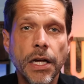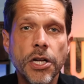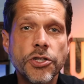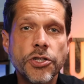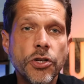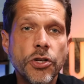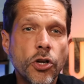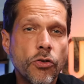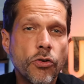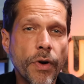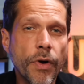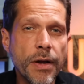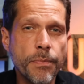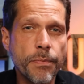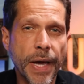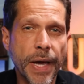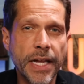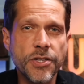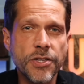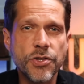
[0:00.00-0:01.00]
took great
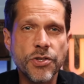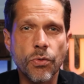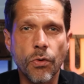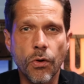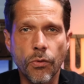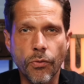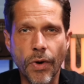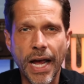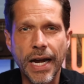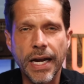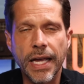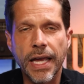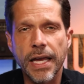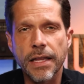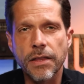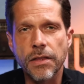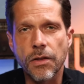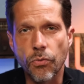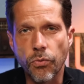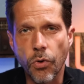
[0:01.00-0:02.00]
pains to
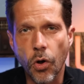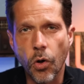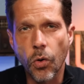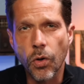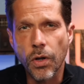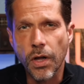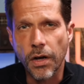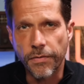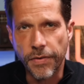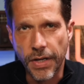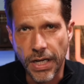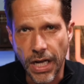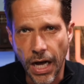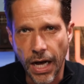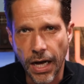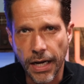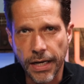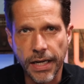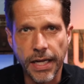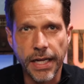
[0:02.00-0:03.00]
eradicate the role of
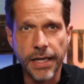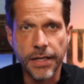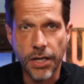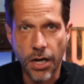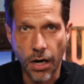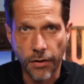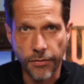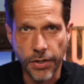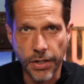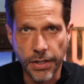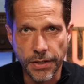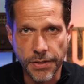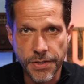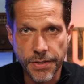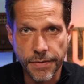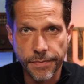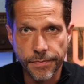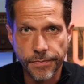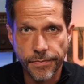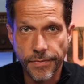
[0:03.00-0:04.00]
God in governance.